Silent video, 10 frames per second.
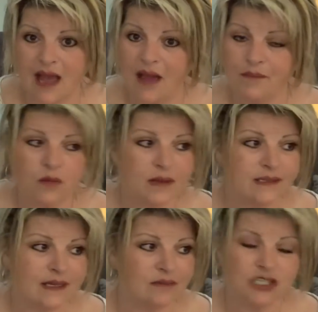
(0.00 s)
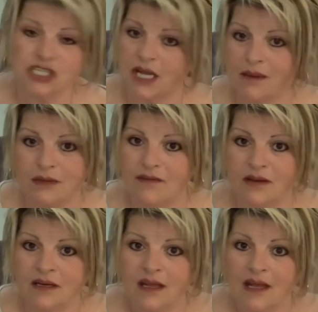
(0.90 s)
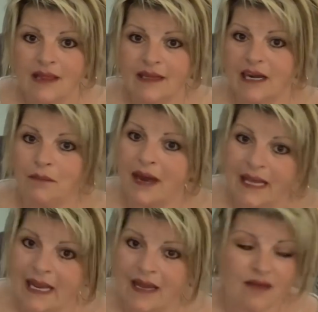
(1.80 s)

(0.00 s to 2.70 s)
I'm almost ashamed to even let anybody in.